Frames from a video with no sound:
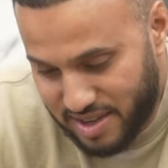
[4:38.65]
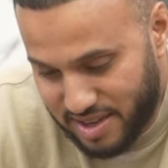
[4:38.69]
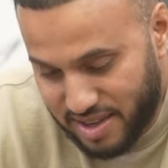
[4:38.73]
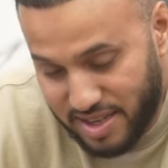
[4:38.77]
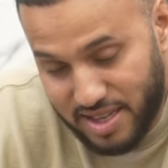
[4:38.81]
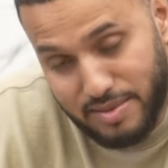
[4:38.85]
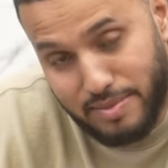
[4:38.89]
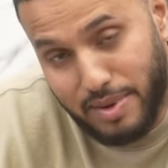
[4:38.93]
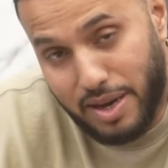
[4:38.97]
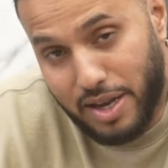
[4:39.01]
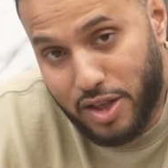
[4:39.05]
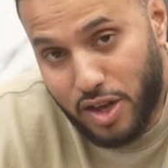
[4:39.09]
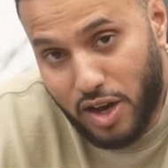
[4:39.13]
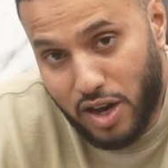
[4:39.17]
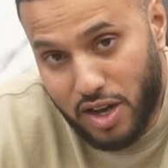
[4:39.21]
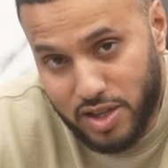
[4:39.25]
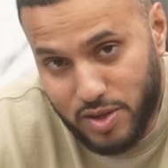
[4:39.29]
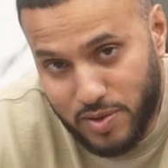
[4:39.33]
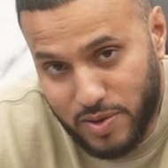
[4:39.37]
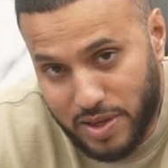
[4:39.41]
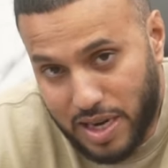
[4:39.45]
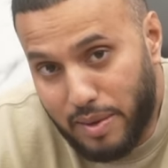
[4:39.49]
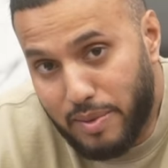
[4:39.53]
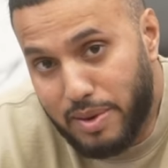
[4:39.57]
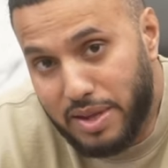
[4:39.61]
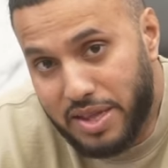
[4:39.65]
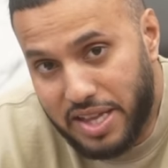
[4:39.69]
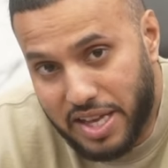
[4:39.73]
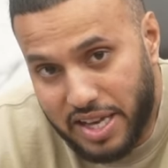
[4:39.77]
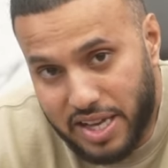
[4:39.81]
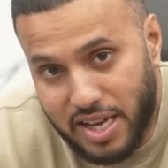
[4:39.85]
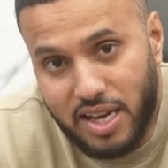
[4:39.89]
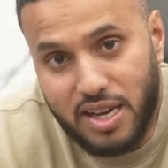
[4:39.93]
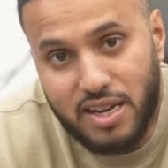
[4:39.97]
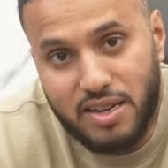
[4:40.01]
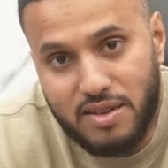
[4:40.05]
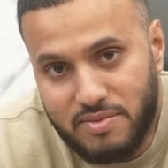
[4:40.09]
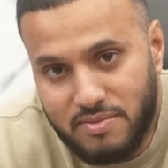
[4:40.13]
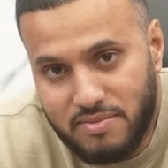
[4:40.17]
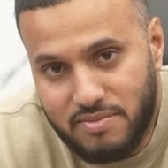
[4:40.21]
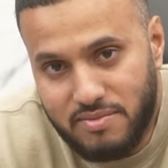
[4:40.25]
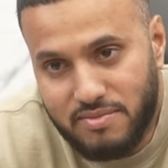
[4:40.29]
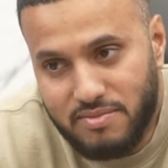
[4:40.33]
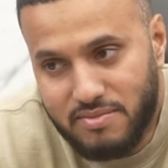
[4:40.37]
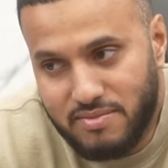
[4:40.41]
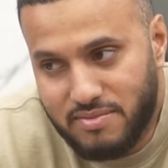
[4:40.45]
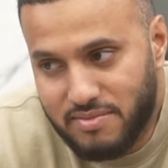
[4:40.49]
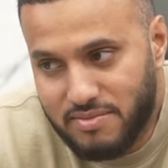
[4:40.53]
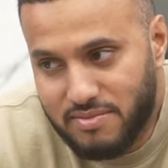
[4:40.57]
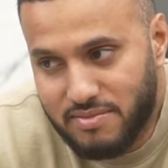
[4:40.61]
these are my thoughts on what I've been thinking.
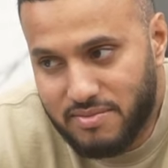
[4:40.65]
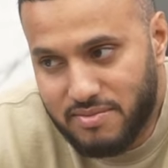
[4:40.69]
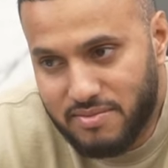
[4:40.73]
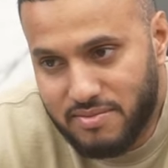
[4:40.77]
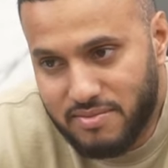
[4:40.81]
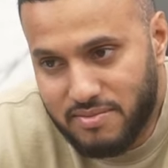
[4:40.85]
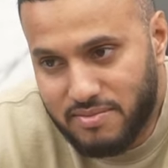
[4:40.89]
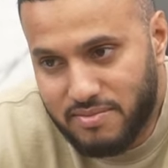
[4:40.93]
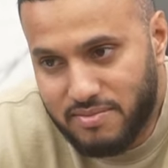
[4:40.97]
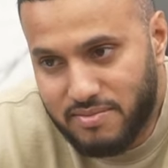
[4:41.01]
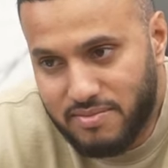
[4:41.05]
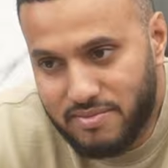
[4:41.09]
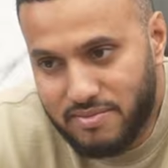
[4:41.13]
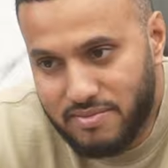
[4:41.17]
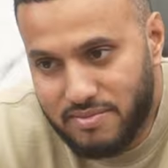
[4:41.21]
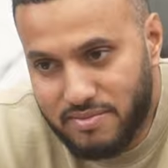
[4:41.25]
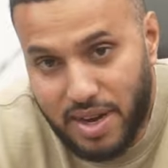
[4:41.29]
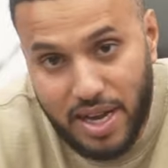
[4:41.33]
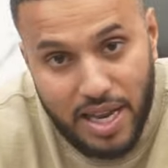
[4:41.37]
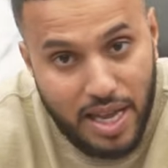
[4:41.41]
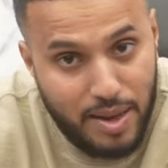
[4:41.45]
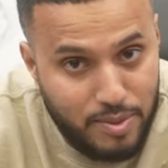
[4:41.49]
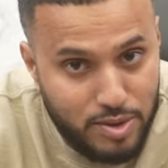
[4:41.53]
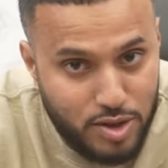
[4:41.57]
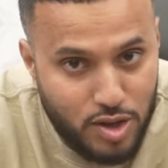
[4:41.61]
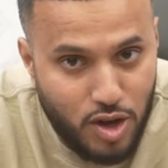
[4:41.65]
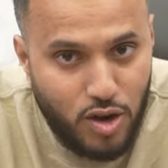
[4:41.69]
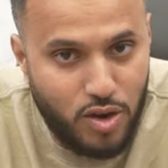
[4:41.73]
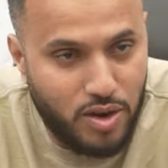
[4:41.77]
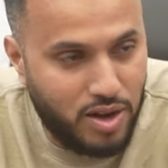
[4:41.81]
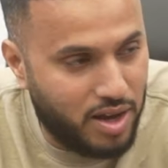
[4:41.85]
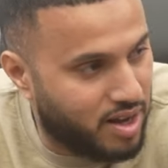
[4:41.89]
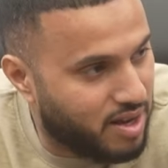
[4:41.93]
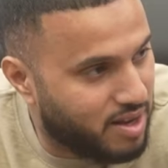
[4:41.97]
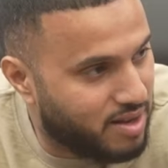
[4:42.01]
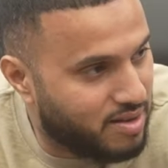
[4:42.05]
My is Tony.